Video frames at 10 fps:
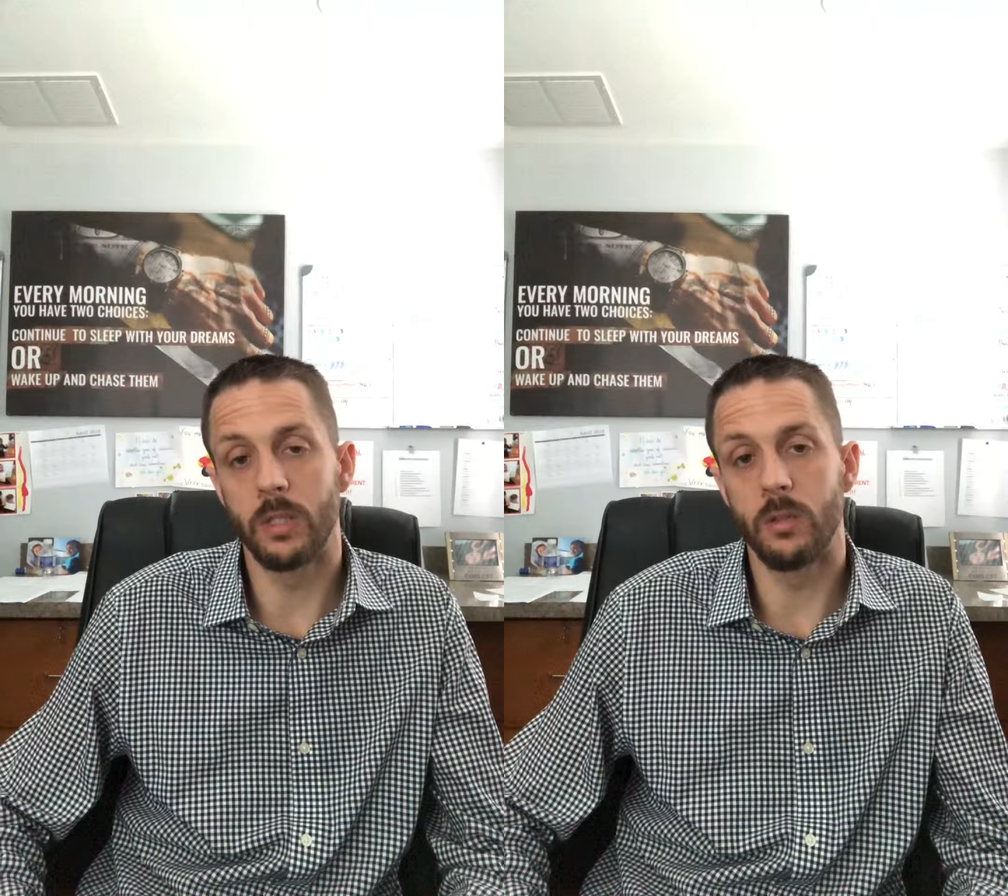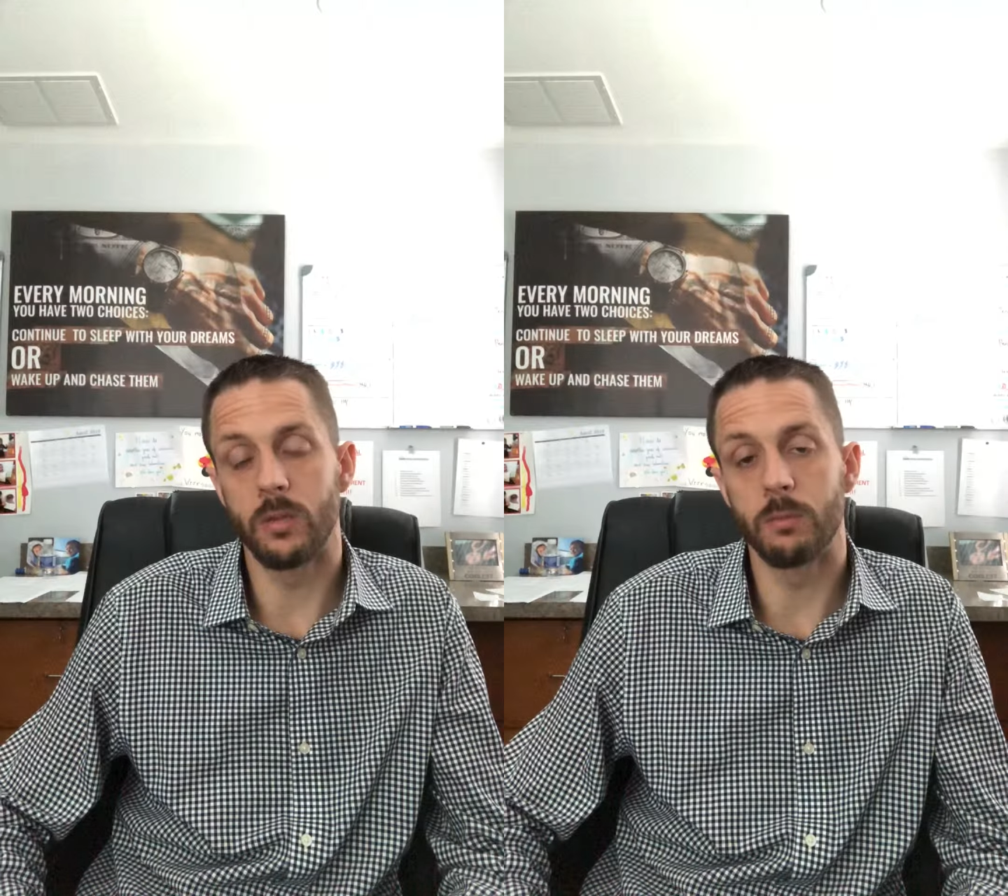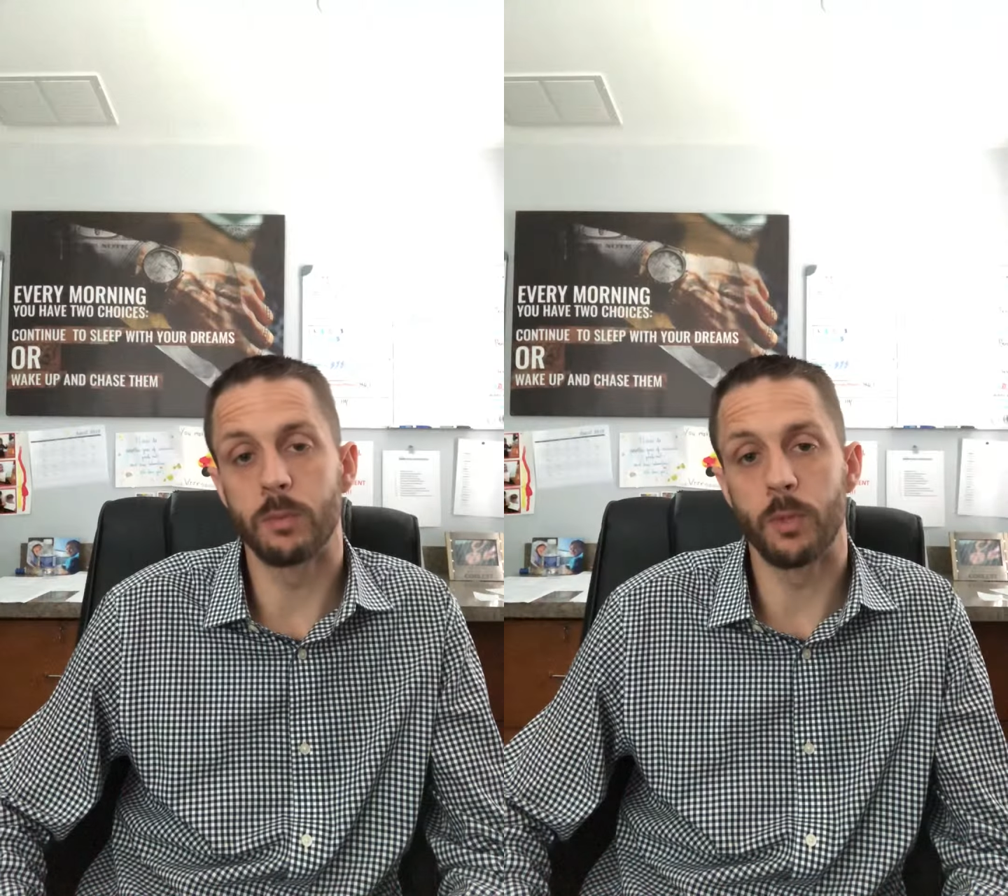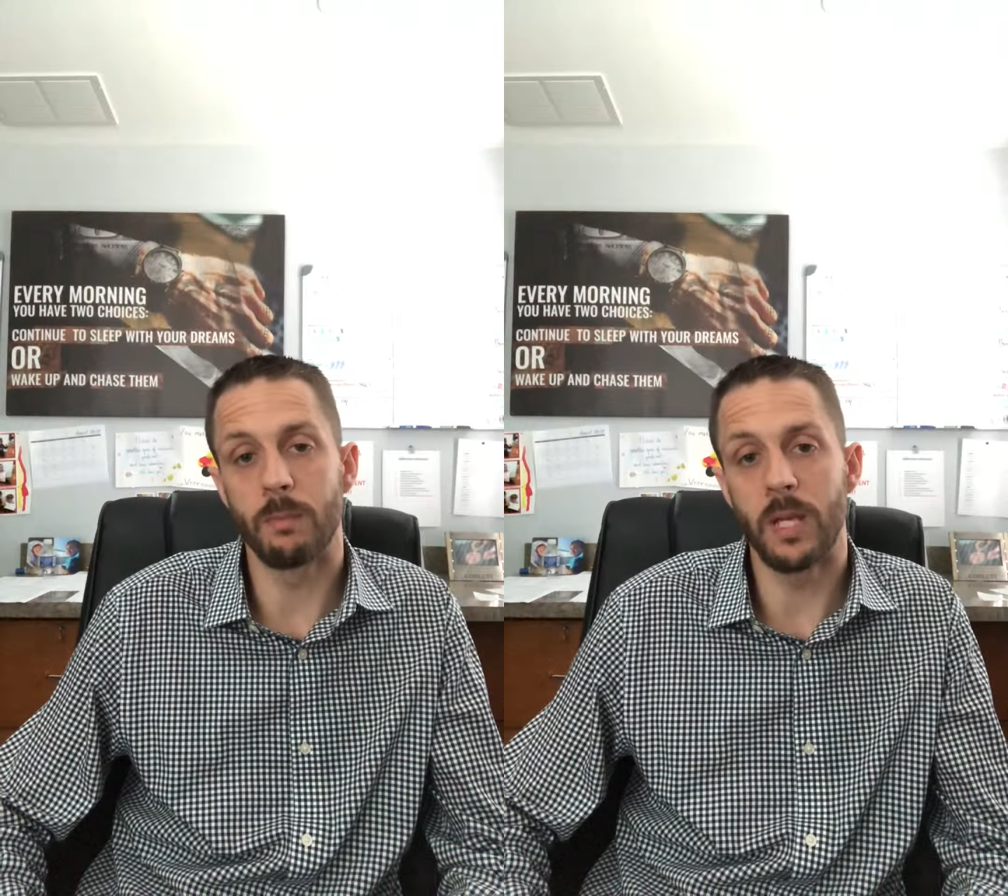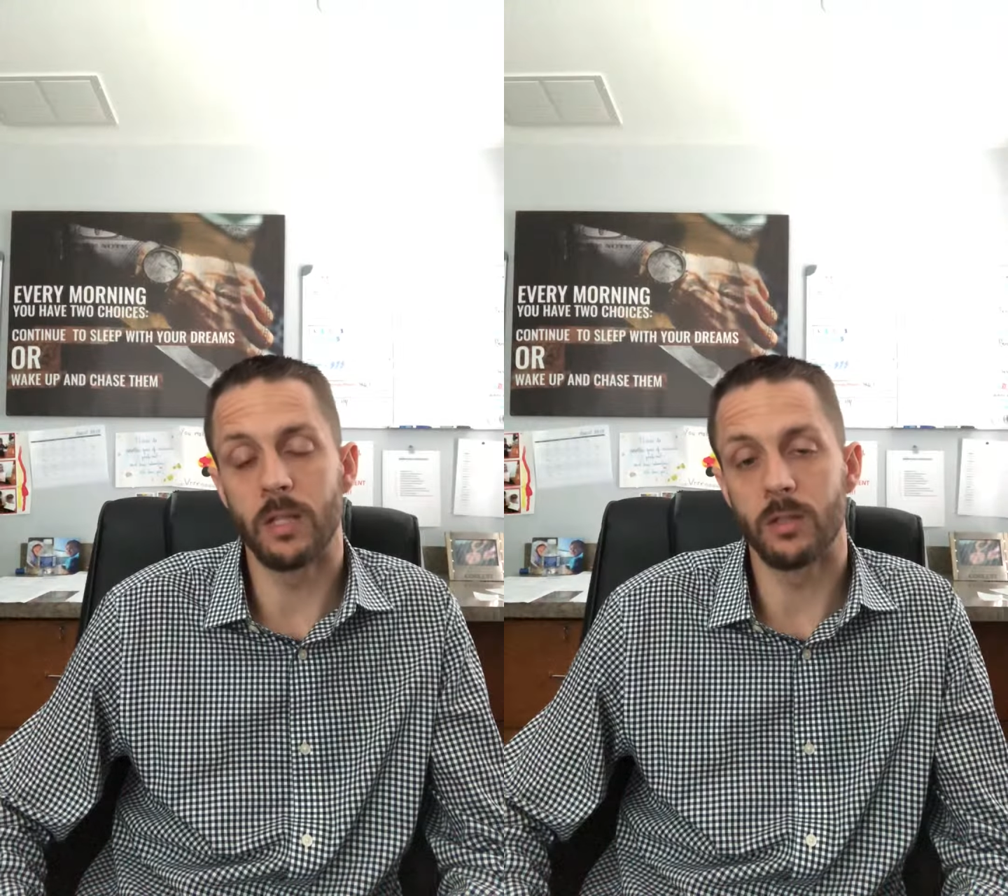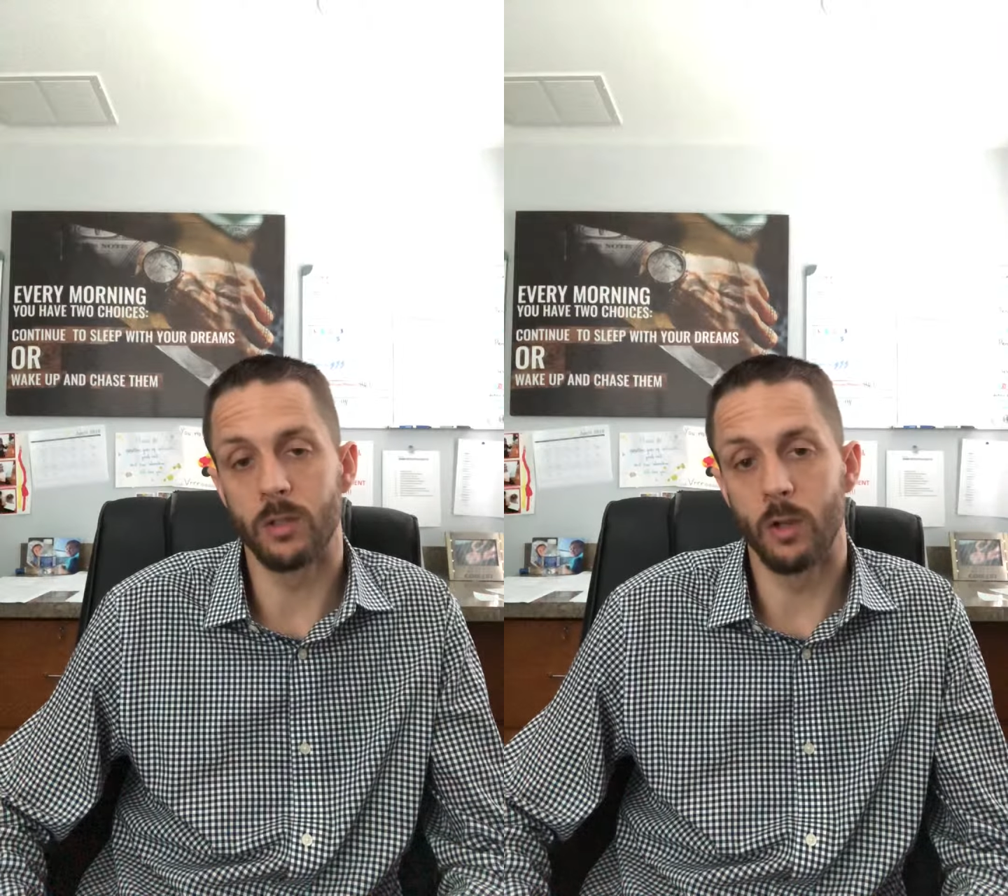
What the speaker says: to do some spring maintenance on your